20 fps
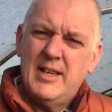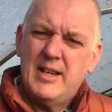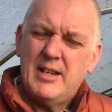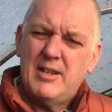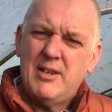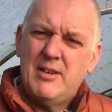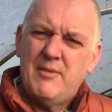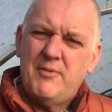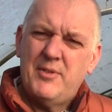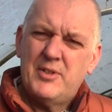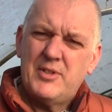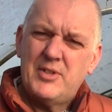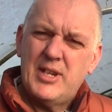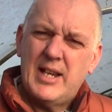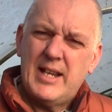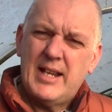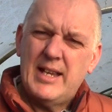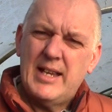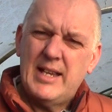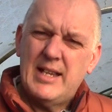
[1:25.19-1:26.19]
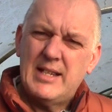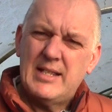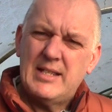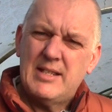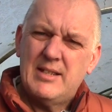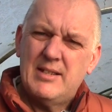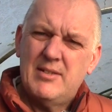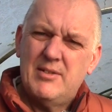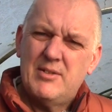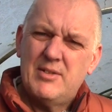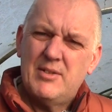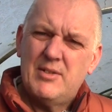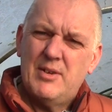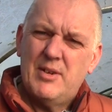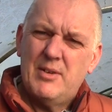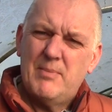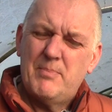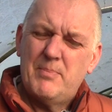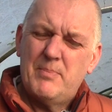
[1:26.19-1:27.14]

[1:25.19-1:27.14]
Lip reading: they're good for jackets or